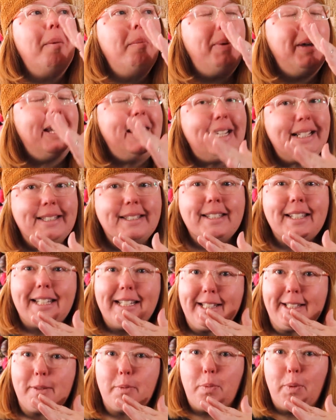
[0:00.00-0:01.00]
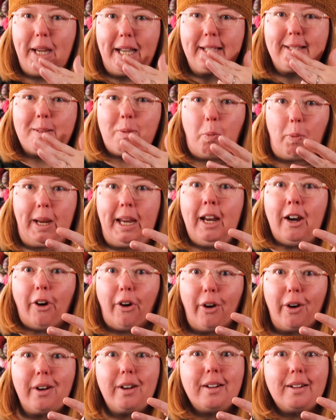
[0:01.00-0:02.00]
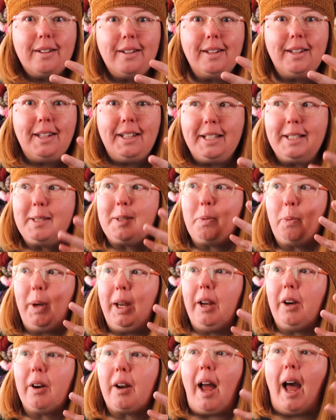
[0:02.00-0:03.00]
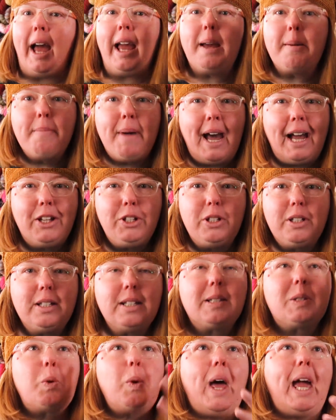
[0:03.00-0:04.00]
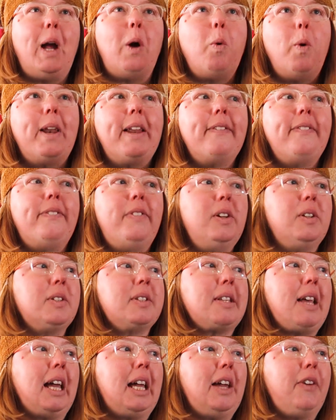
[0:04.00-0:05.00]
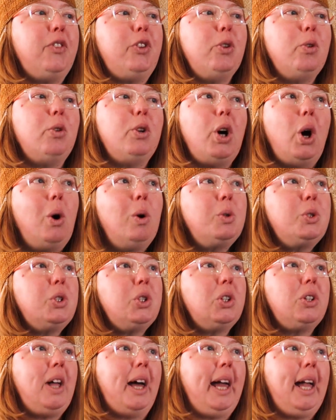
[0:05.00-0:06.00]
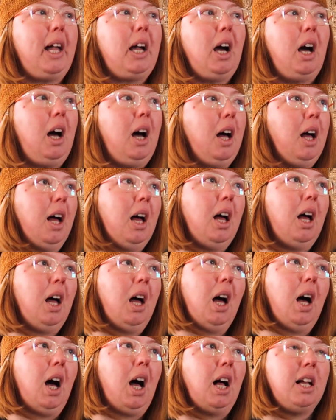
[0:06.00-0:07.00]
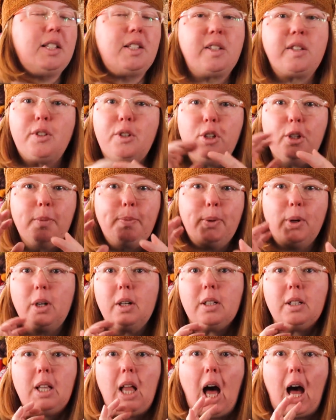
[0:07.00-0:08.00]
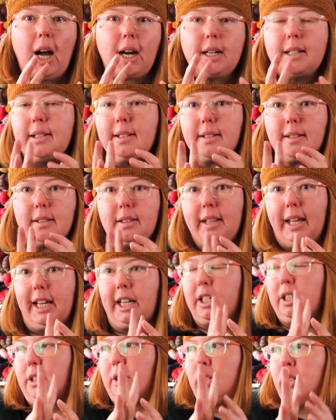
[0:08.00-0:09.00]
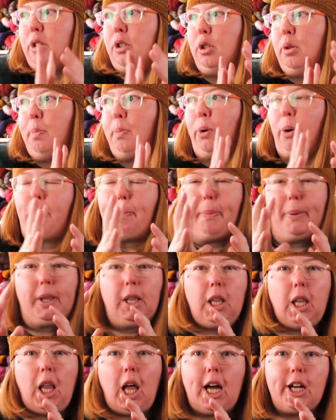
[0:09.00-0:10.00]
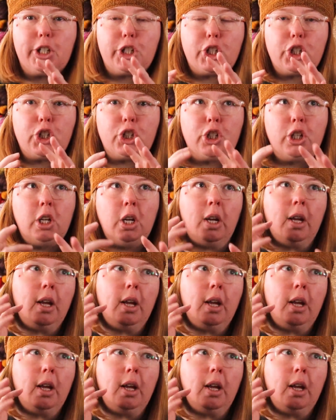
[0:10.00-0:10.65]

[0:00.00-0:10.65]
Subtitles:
But it's weird. It is weird. I imagine it's like what it feels like if you go to like a super luxe, like super plush